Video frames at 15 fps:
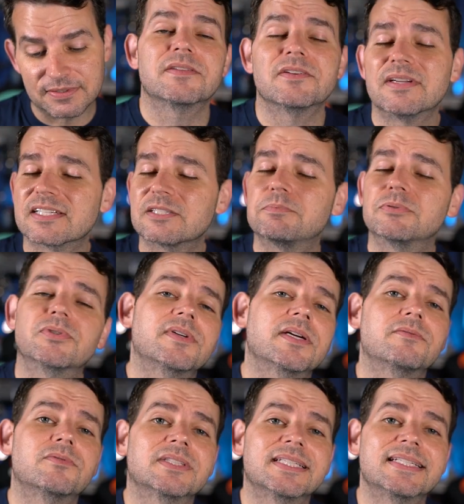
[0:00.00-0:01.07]
Their next Blu
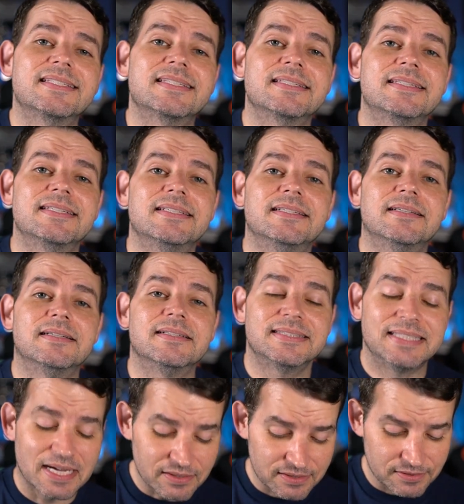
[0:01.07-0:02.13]
ray release is the uh,
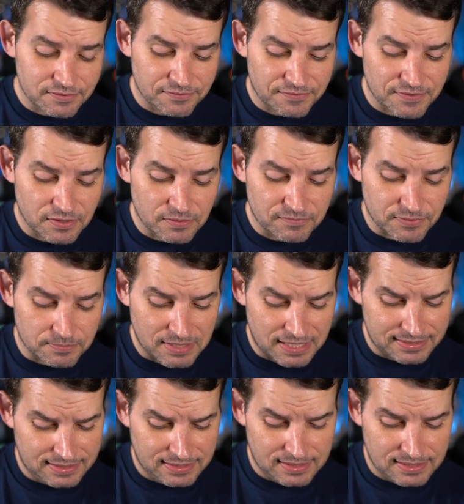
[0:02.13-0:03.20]
Italian film from
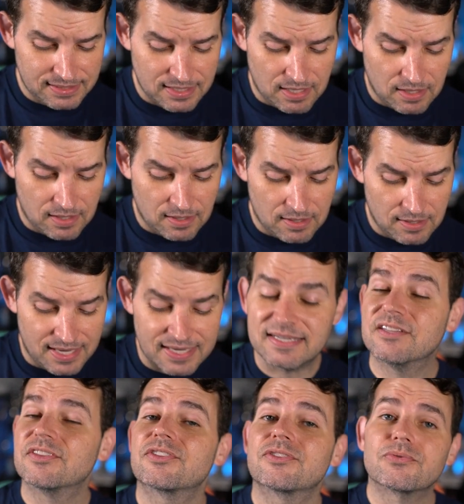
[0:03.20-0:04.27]

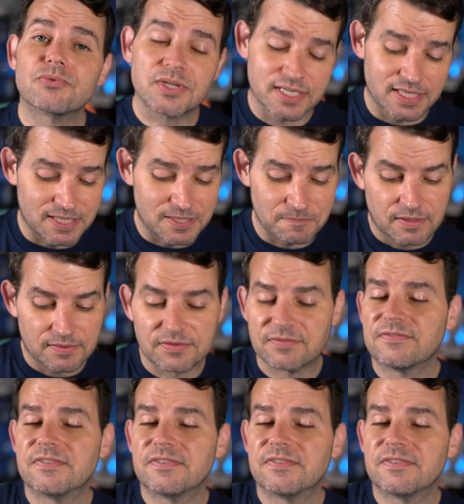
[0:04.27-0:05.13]
1983 uh, of the